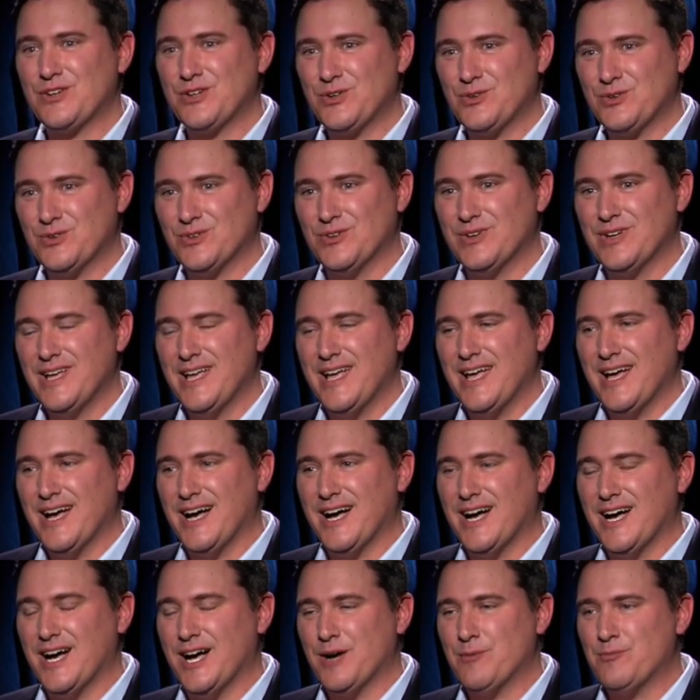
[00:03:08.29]
Cool.
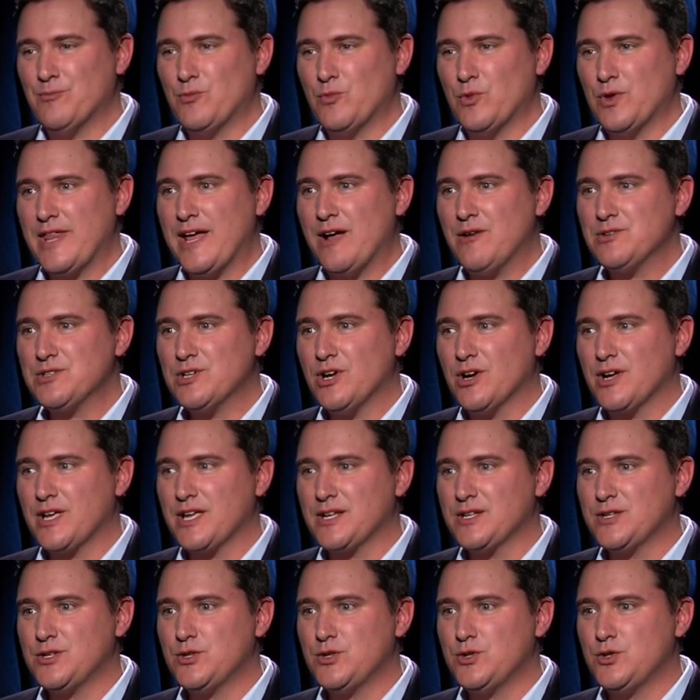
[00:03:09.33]
Without
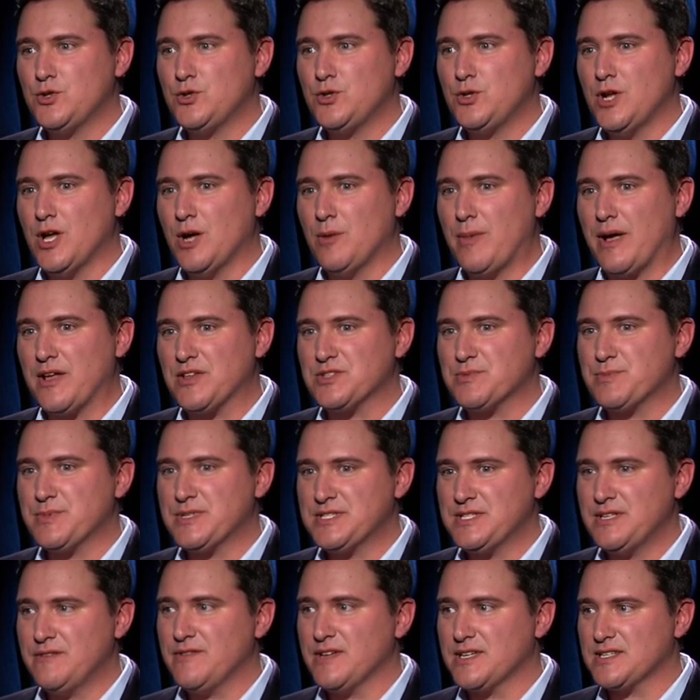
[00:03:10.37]
talking about
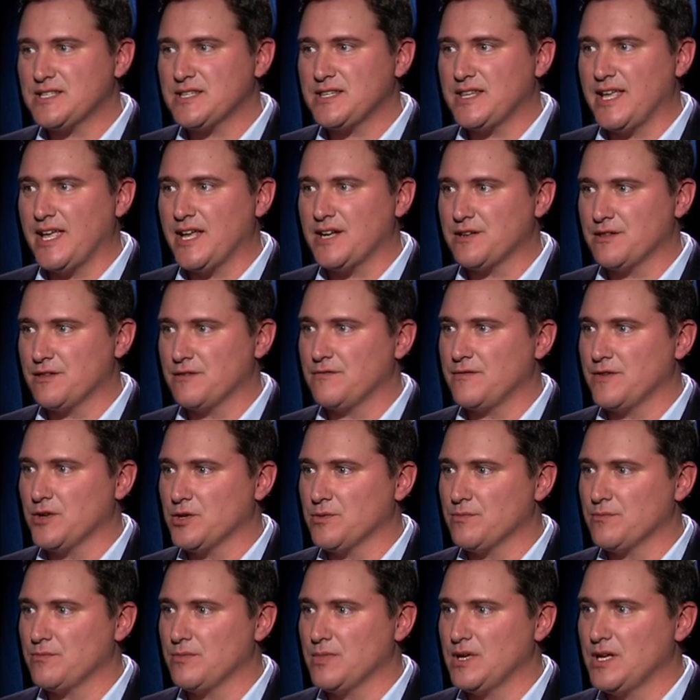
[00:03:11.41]
specifics at the end of the
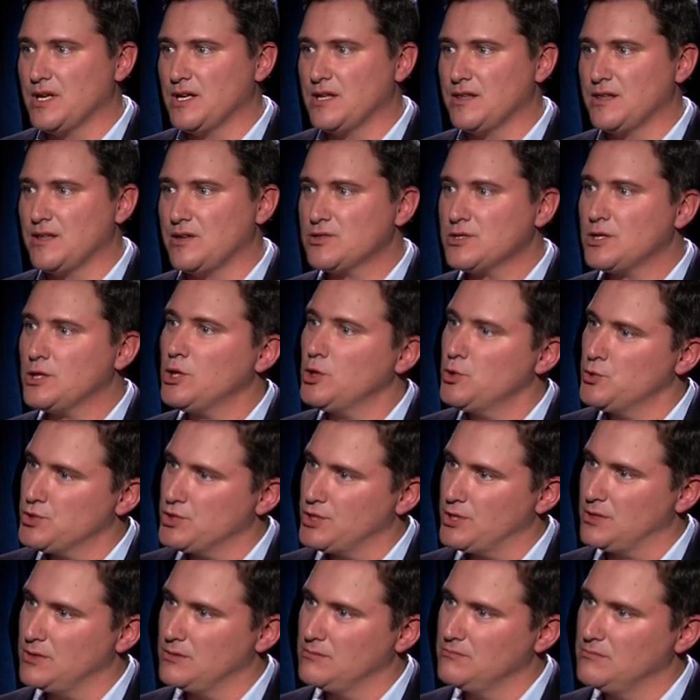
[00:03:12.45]
film, there's
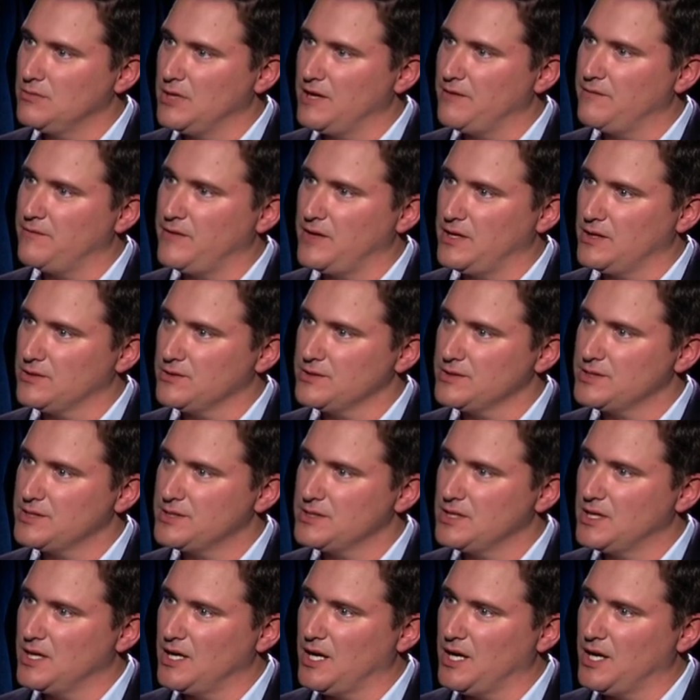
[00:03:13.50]
closure, it
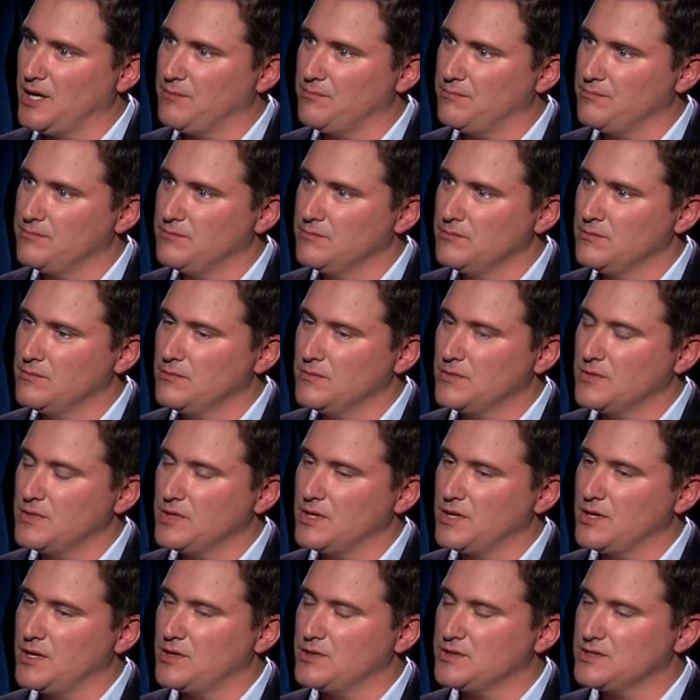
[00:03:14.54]
feels.
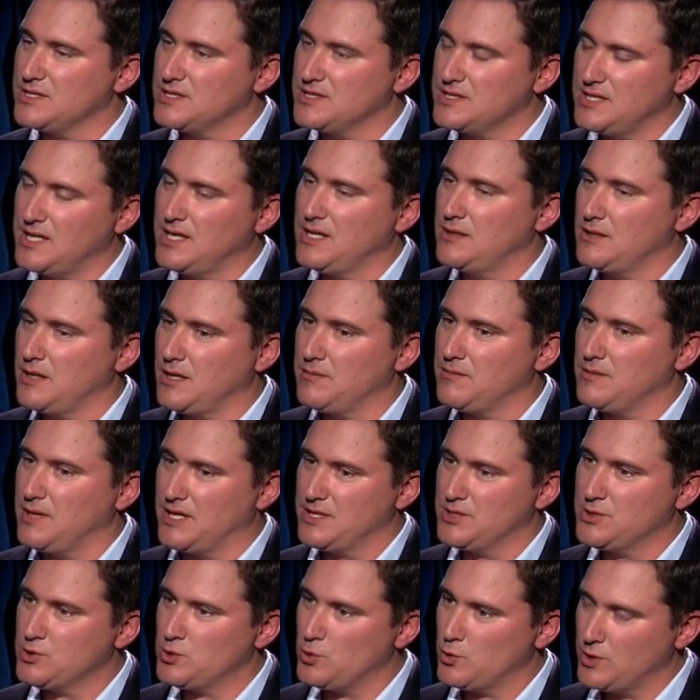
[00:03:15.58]
There's a scene
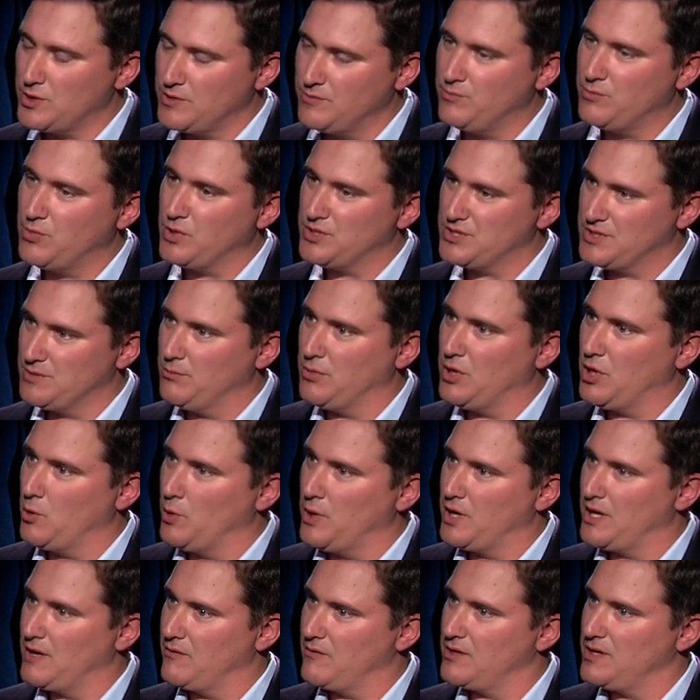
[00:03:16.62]
that sort of puts a bow
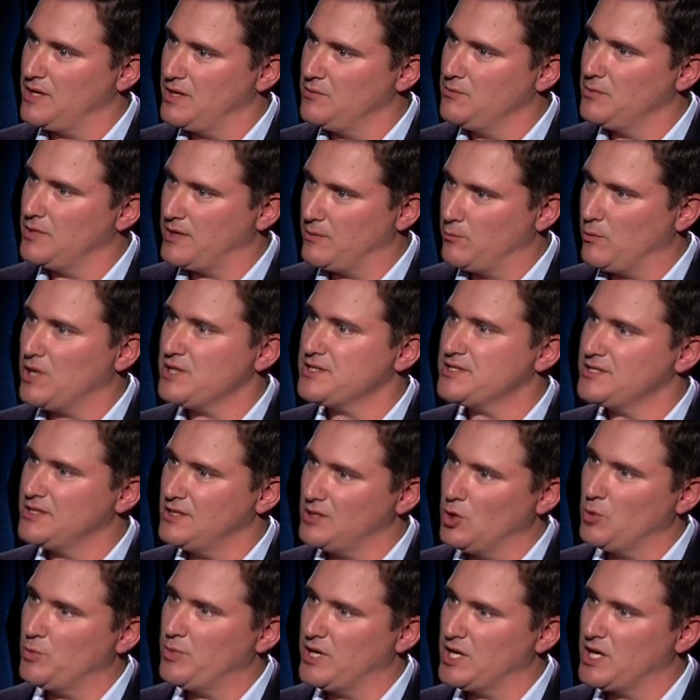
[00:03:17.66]
on everything while
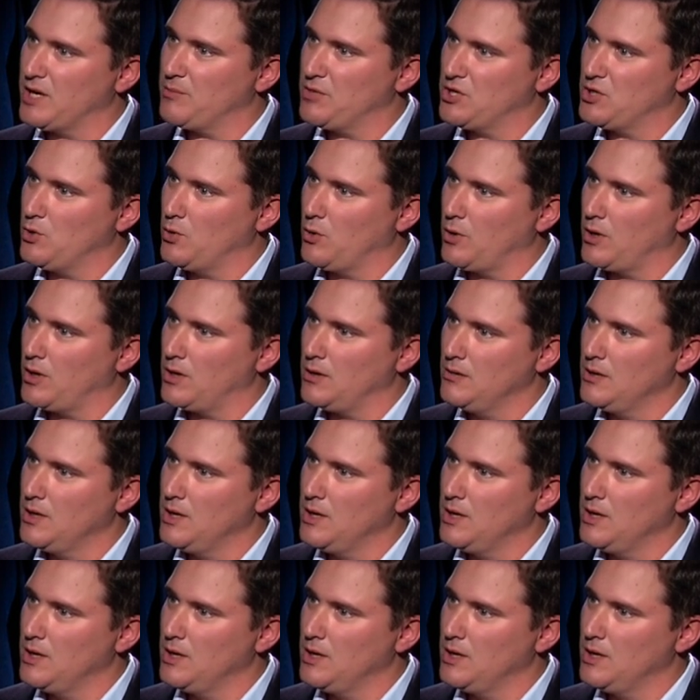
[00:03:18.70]
still opening up a door.